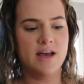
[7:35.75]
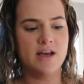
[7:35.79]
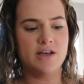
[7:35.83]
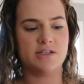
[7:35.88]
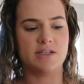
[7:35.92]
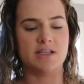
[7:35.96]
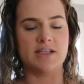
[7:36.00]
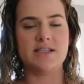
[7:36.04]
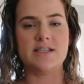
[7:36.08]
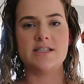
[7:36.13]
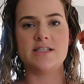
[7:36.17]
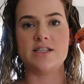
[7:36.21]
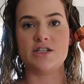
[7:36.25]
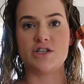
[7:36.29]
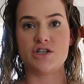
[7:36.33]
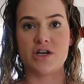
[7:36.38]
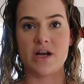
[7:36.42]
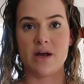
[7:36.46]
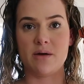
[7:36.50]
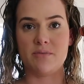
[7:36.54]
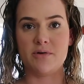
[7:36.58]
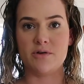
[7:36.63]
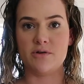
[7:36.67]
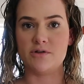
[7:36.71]
So this is the
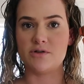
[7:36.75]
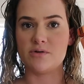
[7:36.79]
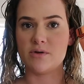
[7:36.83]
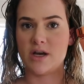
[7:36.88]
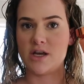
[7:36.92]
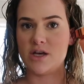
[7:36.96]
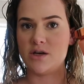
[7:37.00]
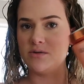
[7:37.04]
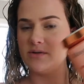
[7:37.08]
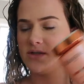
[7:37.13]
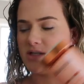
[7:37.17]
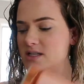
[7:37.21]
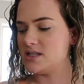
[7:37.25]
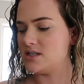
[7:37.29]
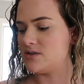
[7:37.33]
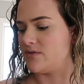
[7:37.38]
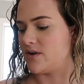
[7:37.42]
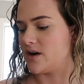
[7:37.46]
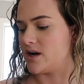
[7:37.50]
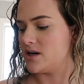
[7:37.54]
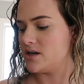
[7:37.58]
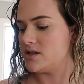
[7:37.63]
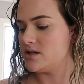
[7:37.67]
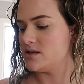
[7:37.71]
shampoo. So I use this
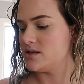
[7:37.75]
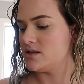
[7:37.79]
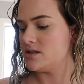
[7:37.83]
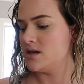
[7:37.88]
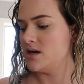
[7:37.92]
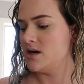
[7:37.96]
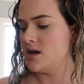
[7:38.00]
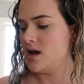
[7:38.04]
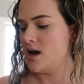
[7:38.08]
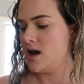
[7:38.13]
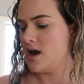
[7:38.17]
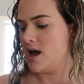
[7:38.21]
first,